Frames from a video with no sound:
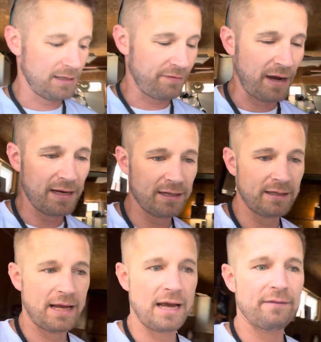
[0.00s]
if I didn't
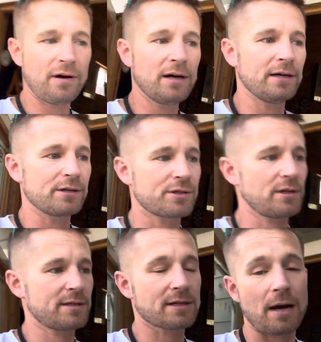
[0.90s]
have a hunch
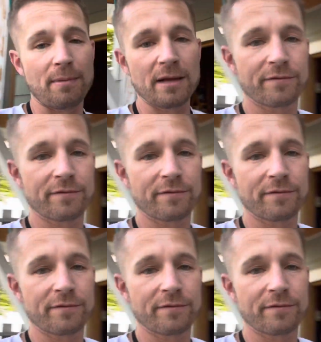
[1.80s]
and stopped by the